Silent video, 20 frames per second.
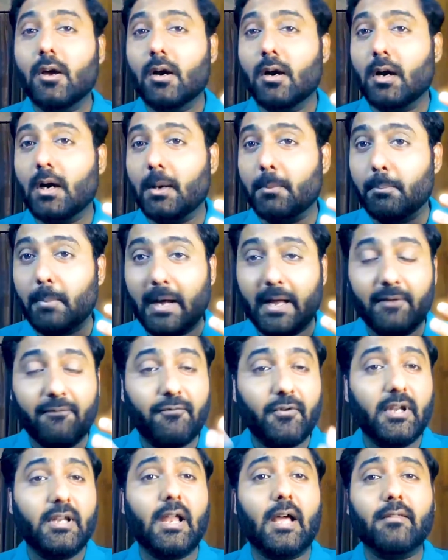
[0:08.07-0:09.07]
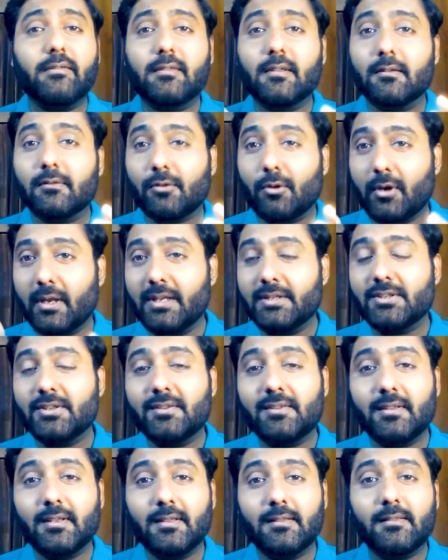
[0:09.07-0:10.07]
by freelancers or
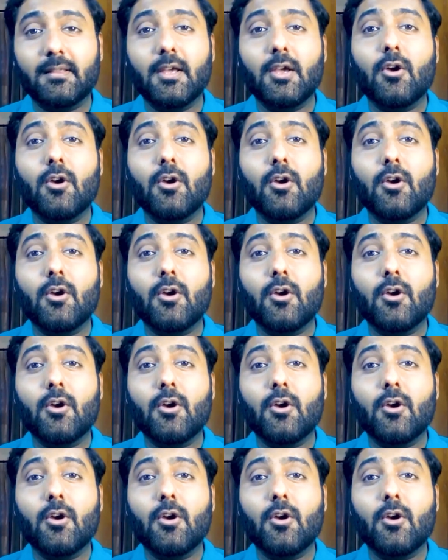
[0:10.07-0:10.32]
agencies